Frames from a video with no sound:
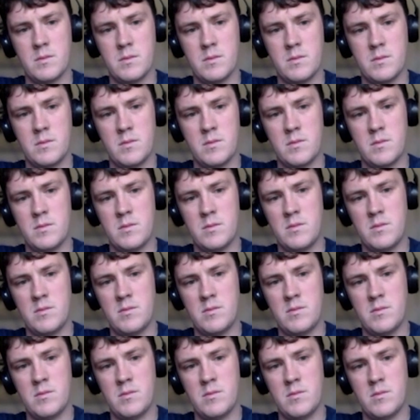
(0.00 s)

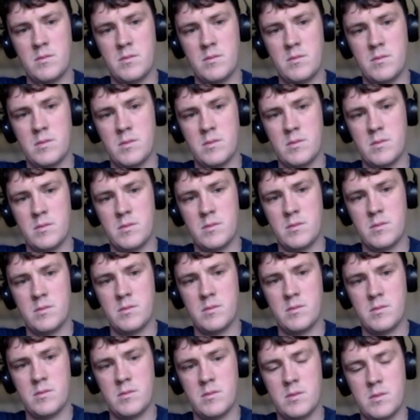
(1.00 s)

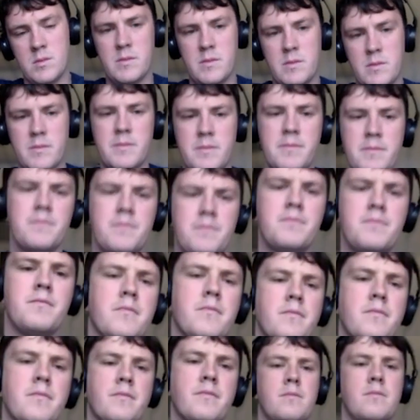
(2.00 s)

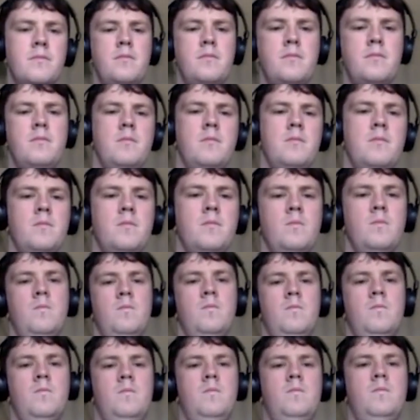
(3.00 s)

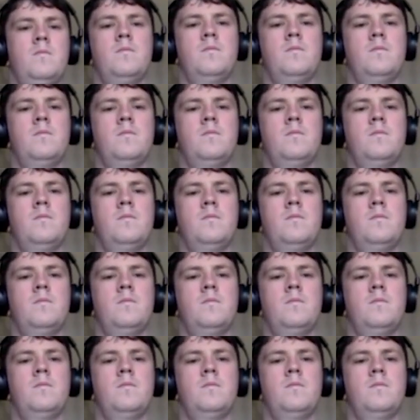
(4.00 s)
The person shown says nothing.